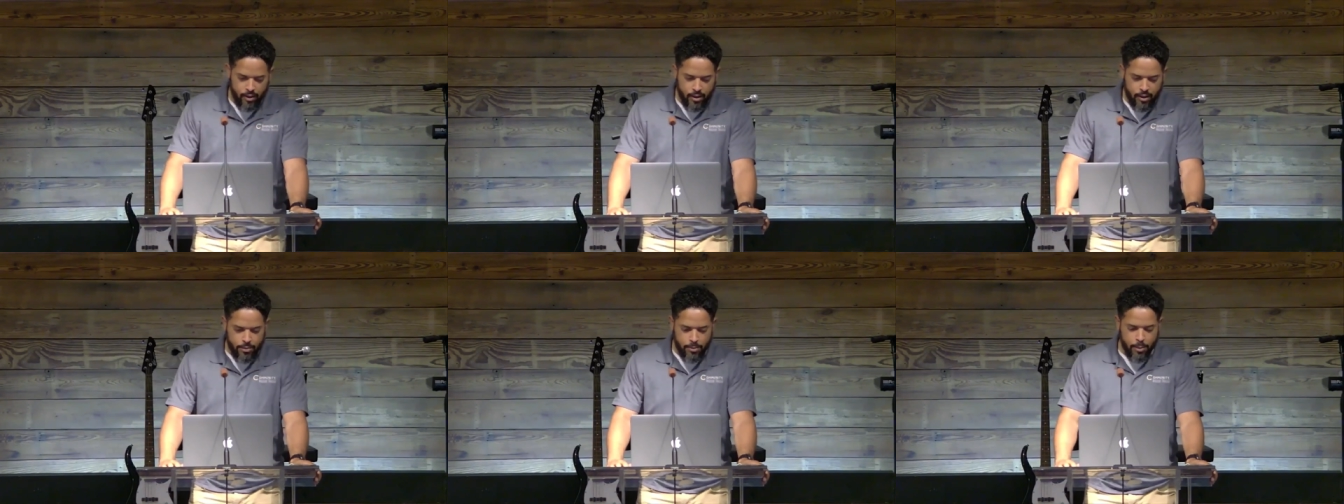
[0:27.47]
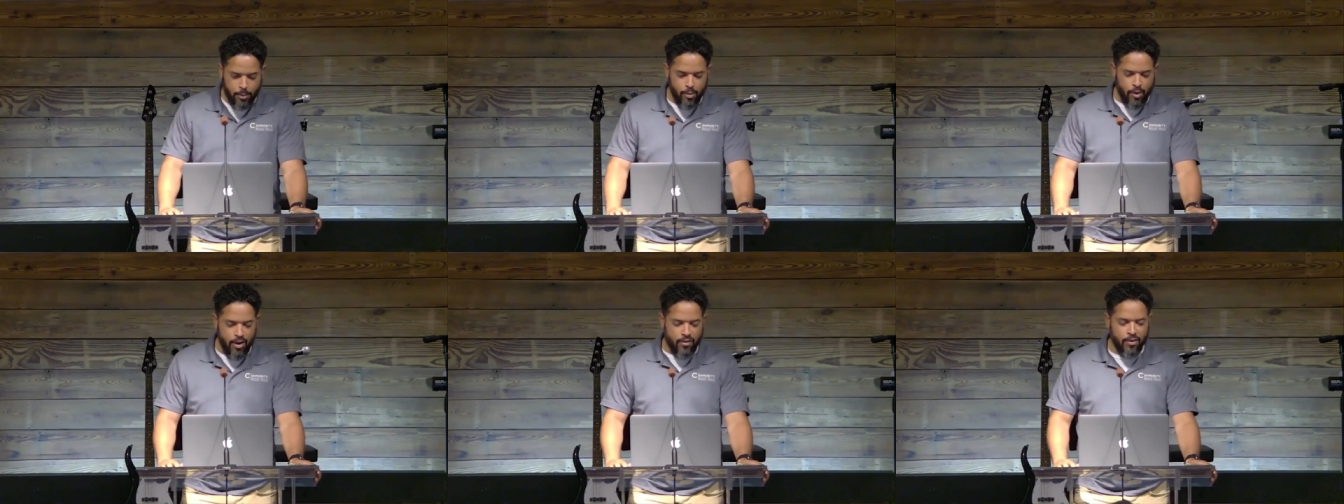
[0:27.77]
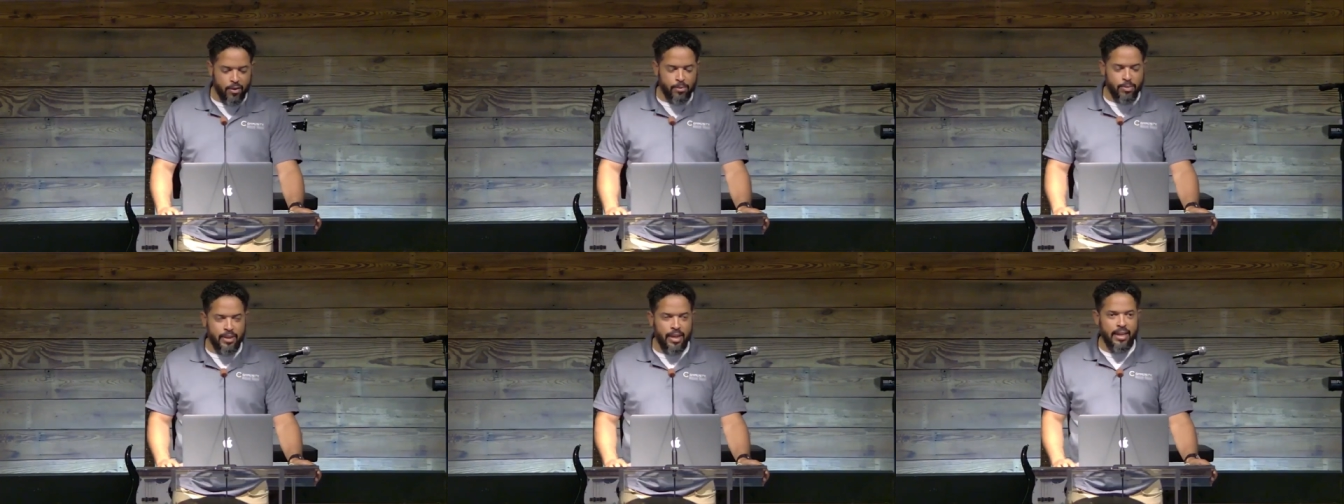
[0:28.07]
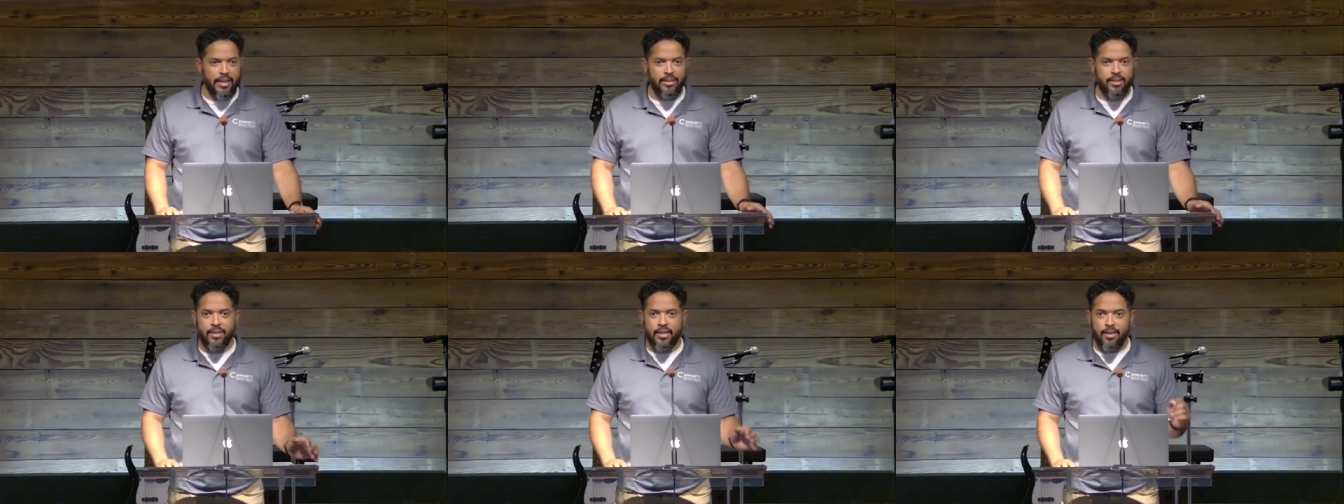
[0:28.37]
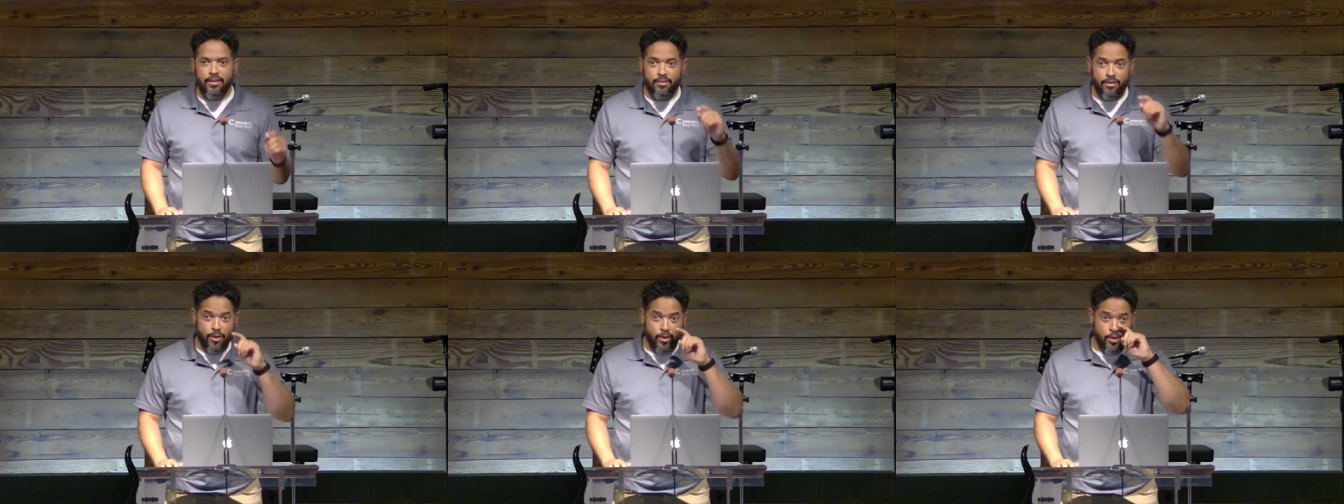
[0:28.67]
But Proverbs
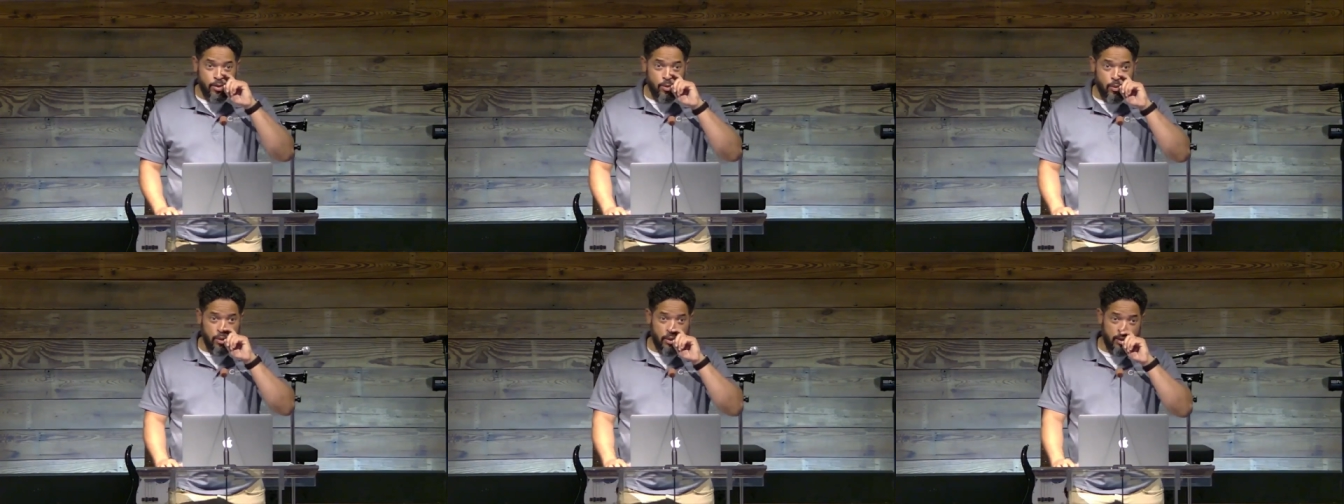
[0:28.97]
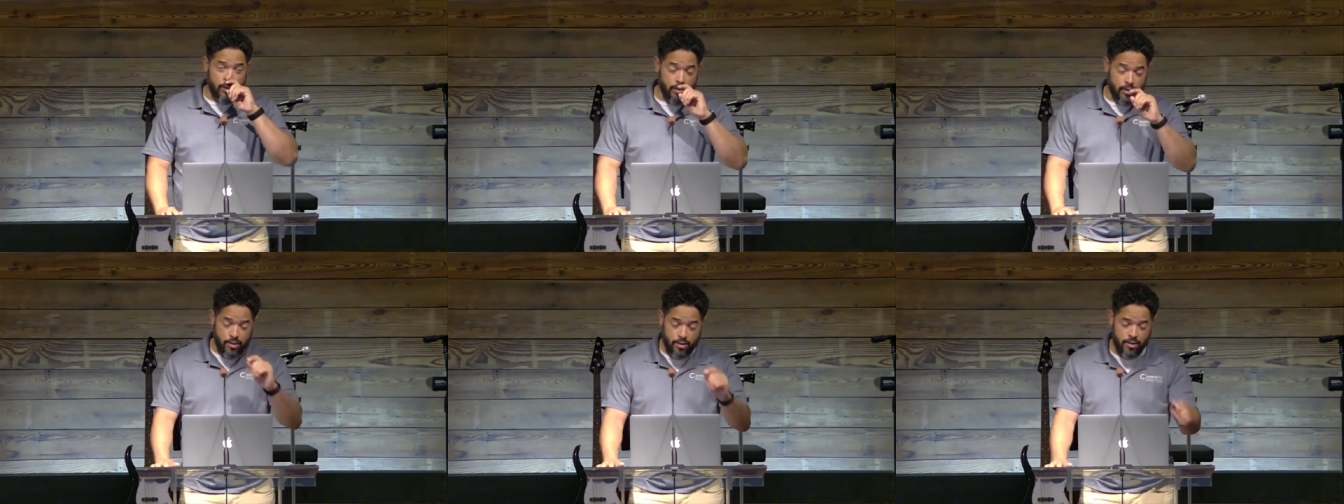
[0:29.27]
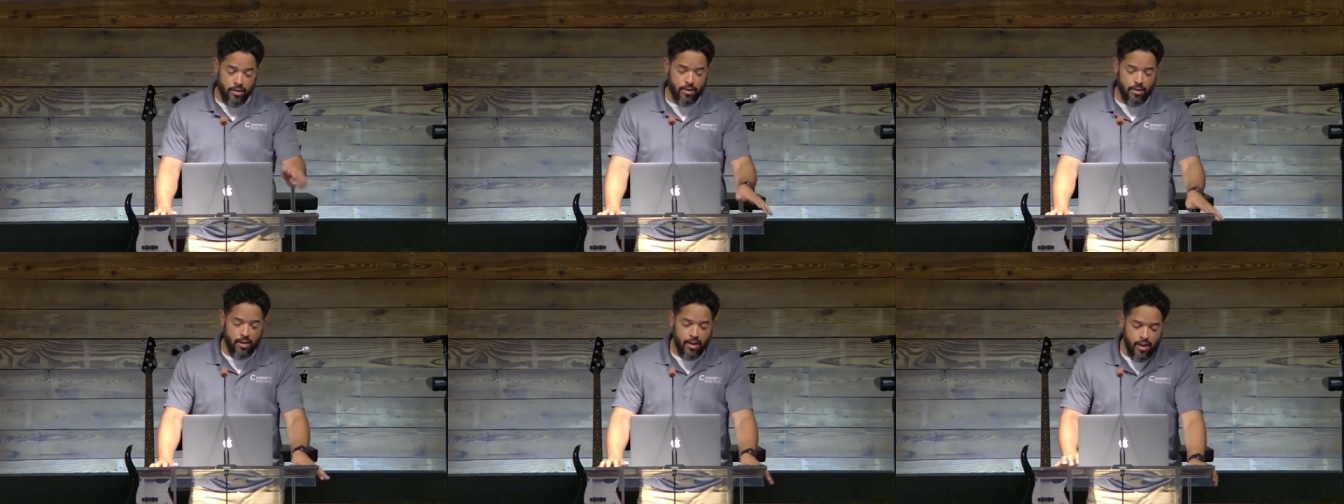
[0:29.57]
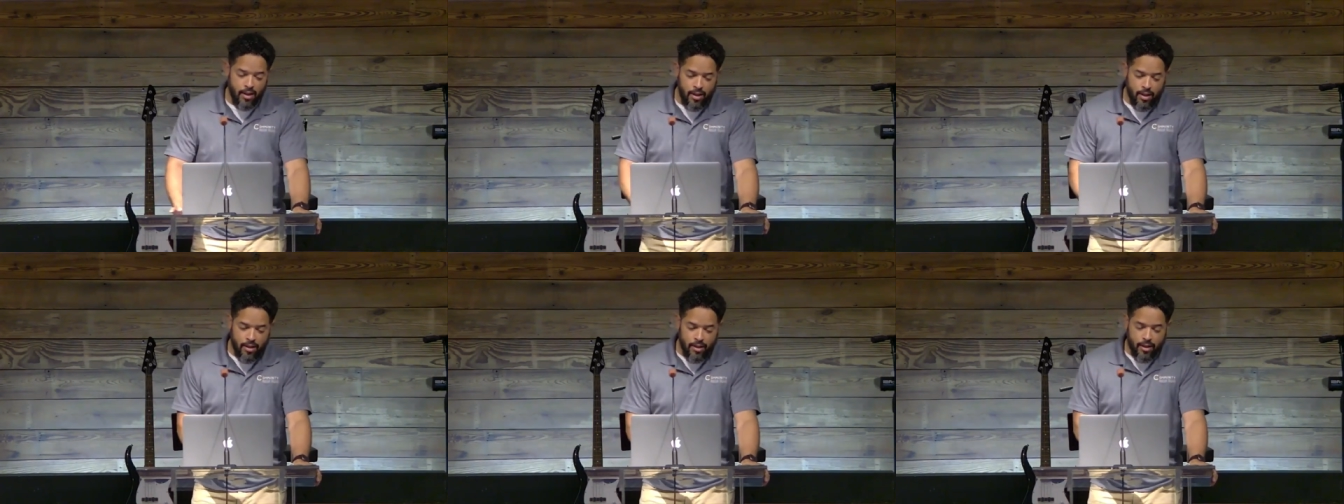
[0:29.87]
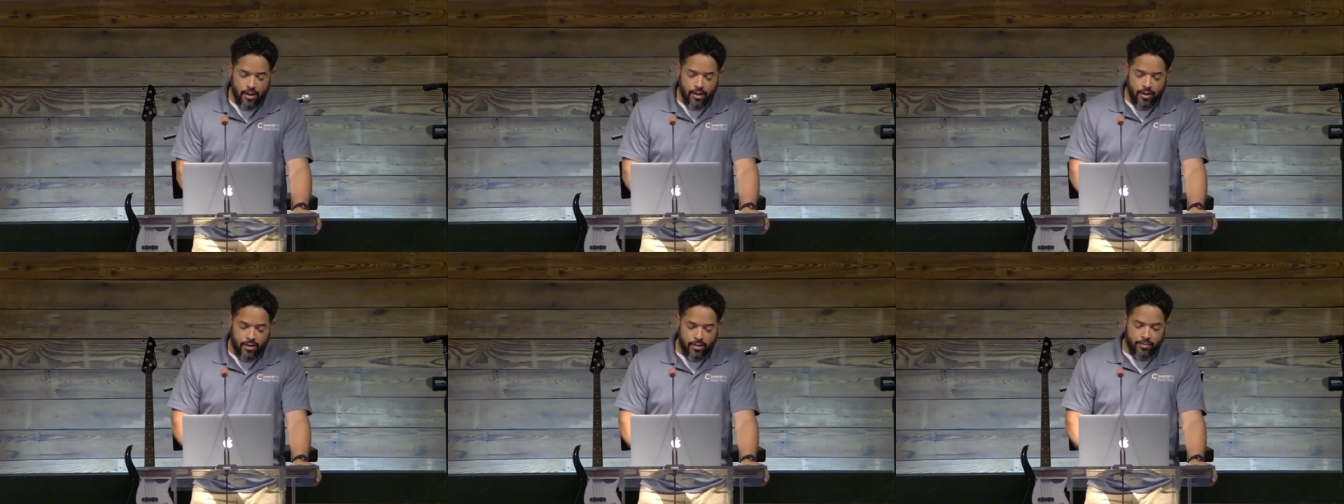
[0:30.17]
18, verse 1.
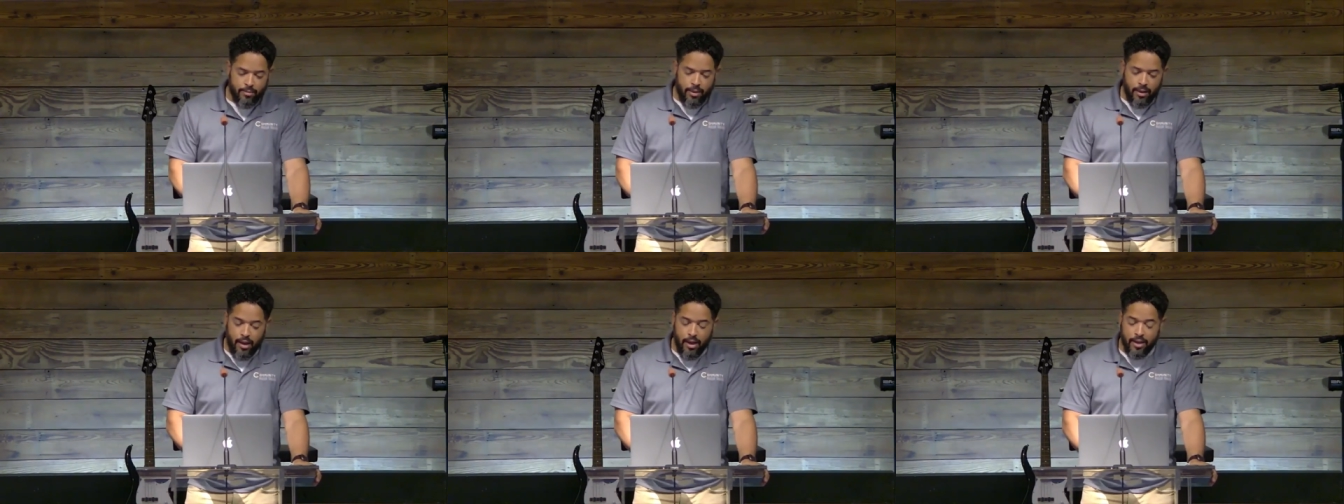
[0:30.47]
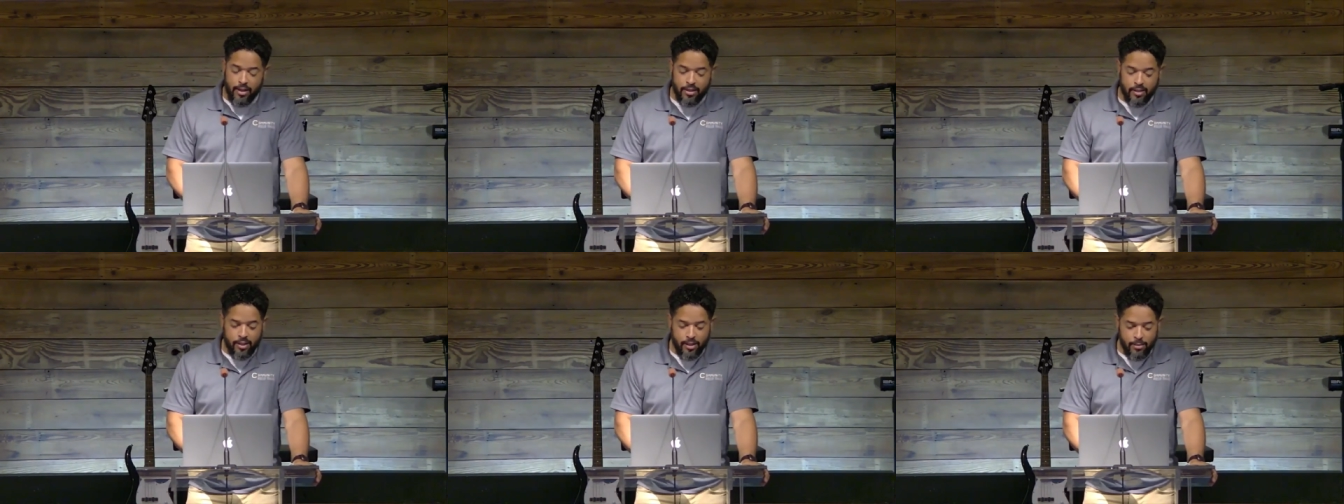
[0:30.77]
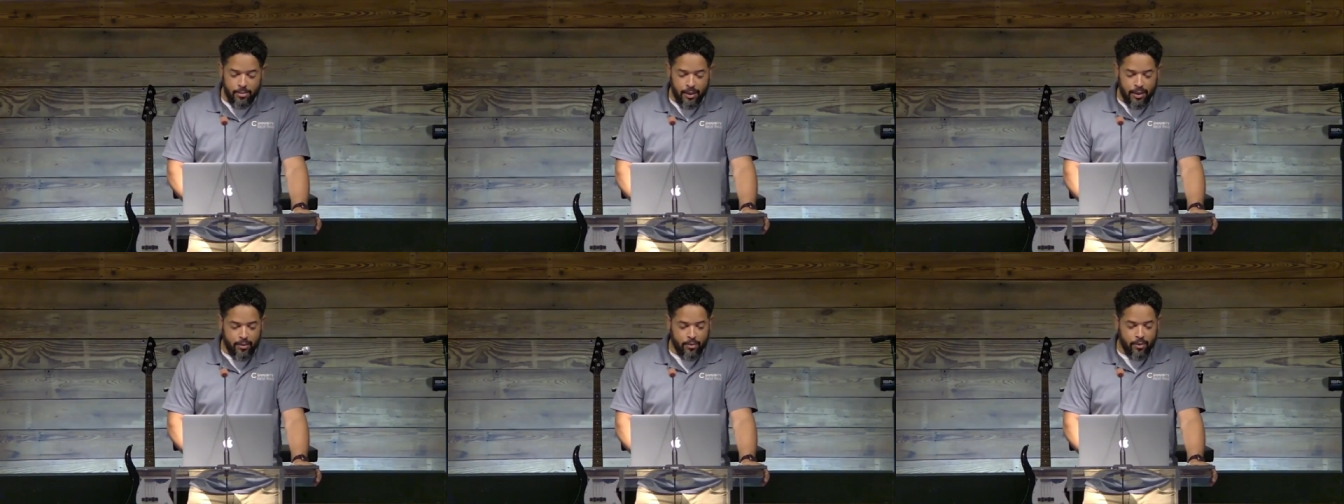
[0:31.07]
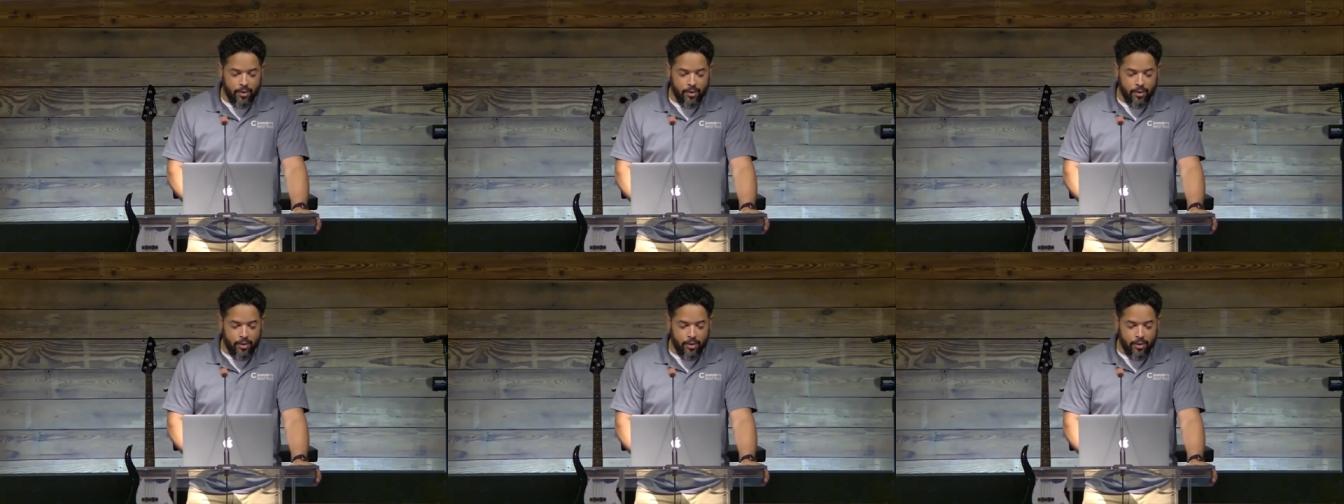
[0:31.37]
Uh, honestly, man,